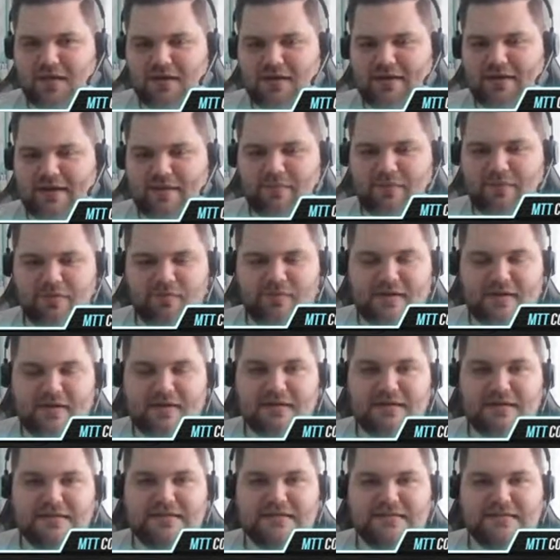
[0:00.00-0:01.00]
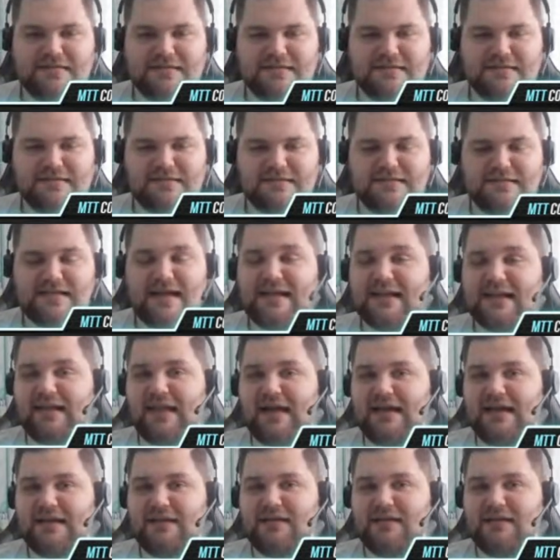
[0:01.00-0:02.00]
Number 3 is the satellite,